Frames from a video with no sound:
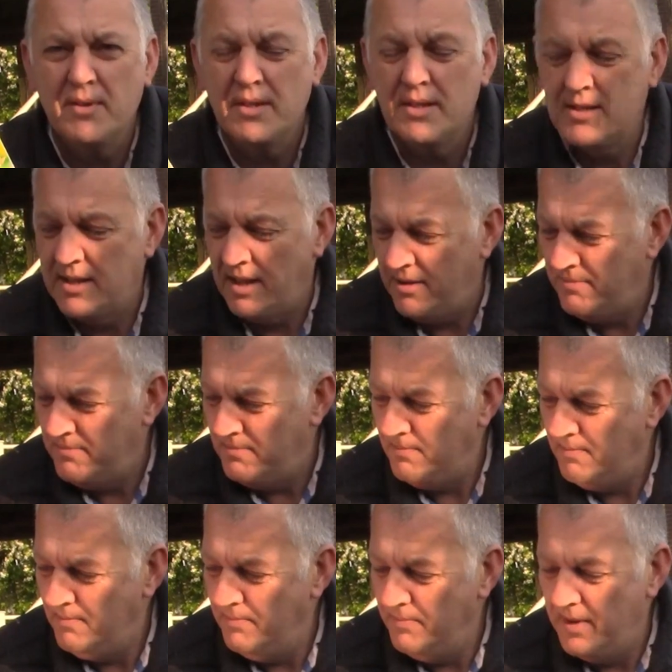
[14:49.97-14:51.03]
So
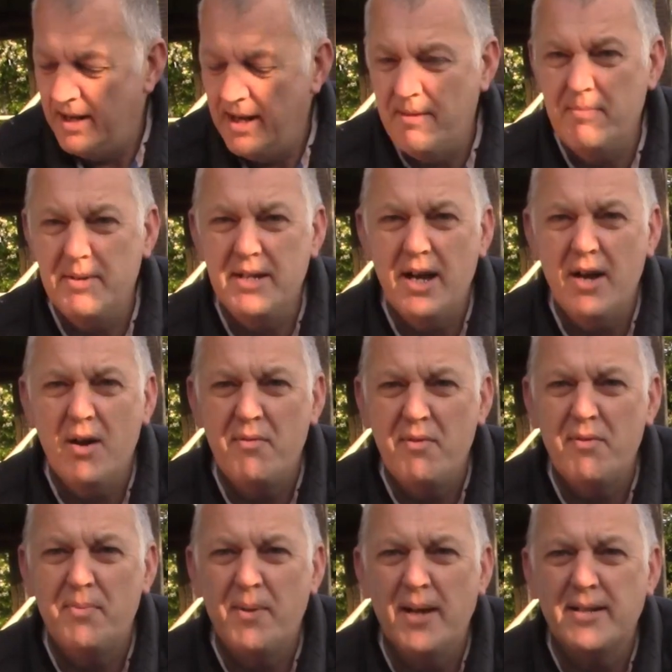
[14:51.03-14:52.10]
let me know if
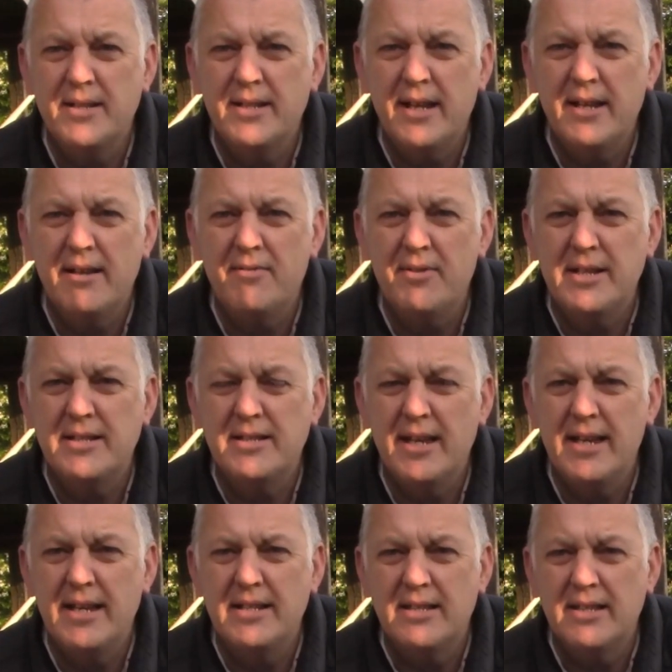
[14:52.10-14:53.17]
you've planted any of these
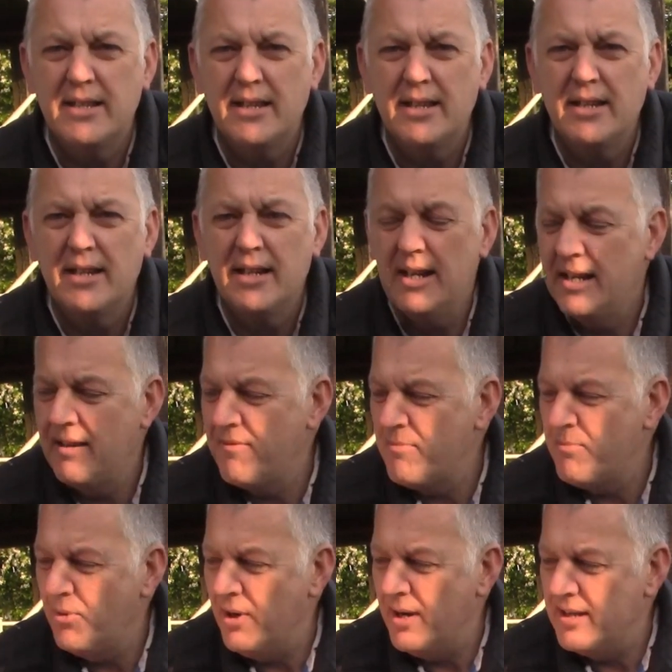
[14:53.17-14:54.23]
seeds and if you
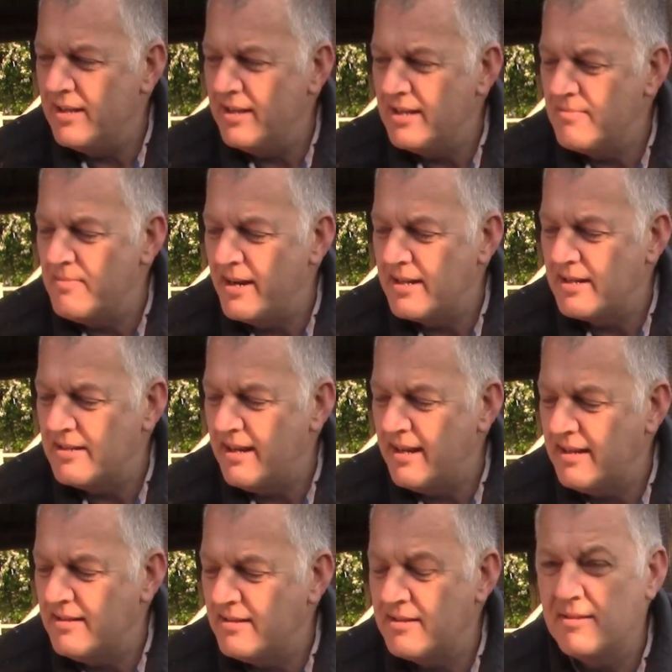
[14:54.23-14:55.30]
bought any of these
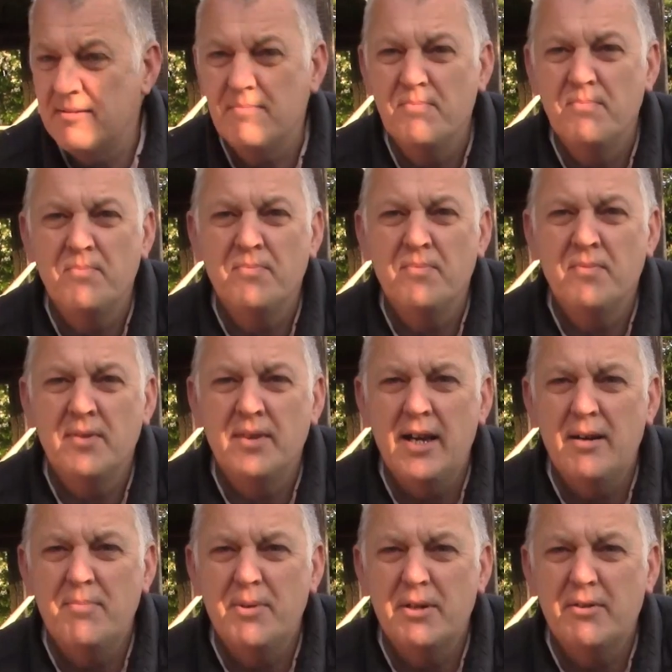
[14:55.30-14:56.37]
magazines. That
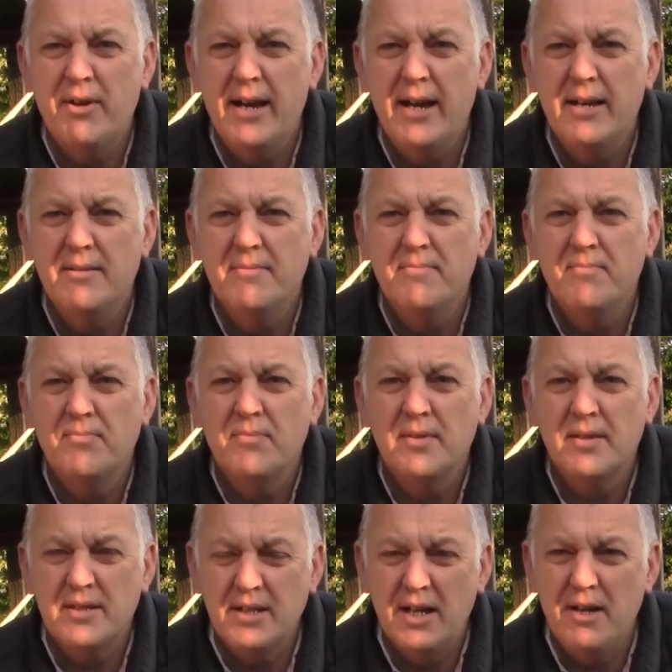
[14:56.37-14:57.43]
would be great.
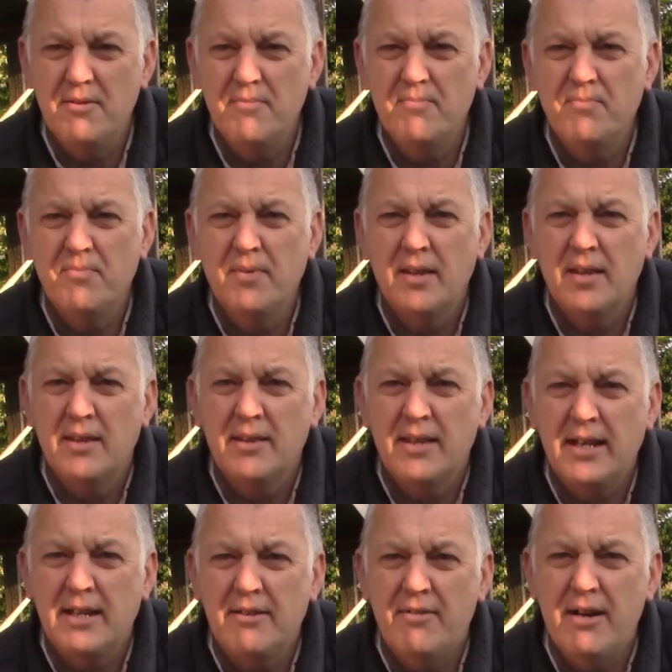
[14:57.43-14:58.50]
So
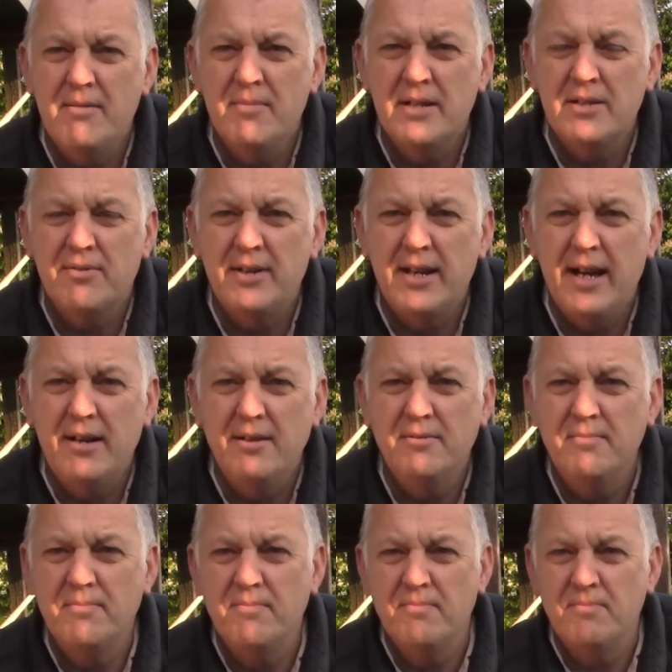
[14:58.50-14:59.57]
thank you very much for now.
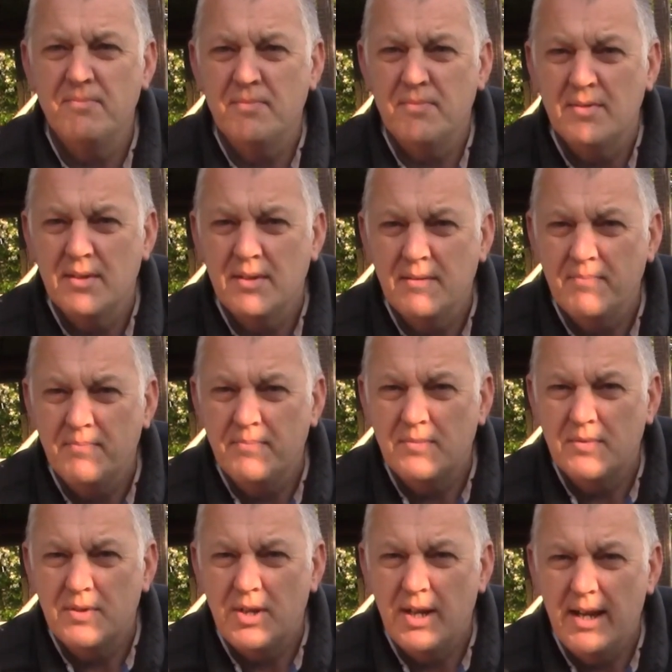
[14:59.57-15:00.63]

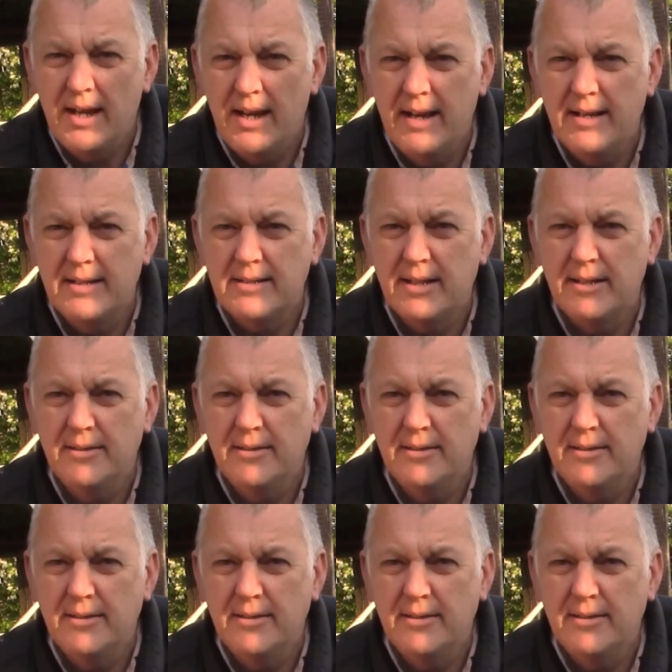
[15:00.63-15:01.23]
Cheers.